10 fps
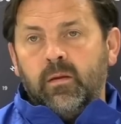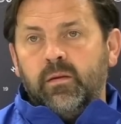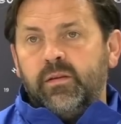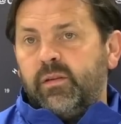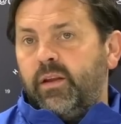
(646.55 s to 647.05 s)

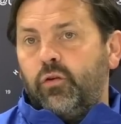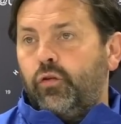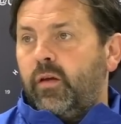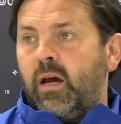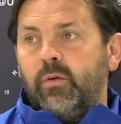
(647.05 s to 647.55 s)
He's learned
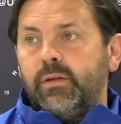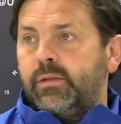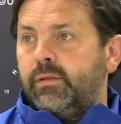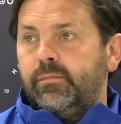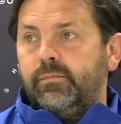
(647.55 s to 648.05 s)
good
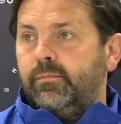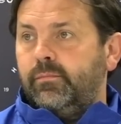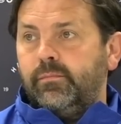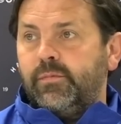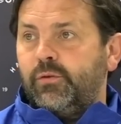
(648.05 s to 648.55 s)
habits,
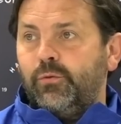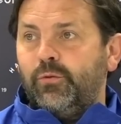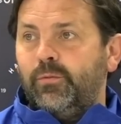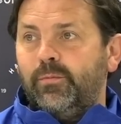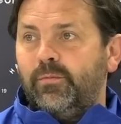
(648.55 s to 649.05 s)

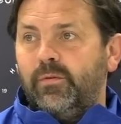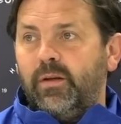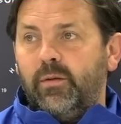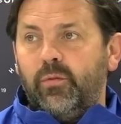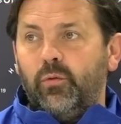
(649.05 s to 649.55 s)
so
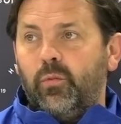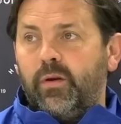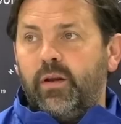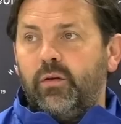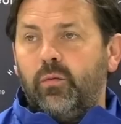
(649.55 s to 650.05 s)
we know we're
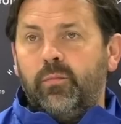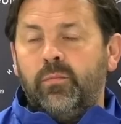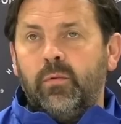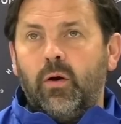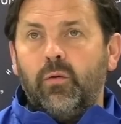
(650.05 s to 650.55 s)
getting a young,
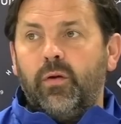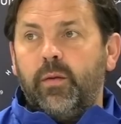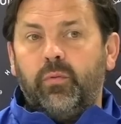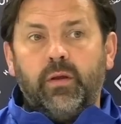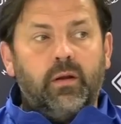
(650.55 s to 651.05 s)

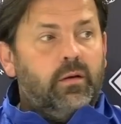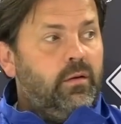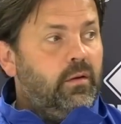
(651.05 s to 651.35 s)
hungry player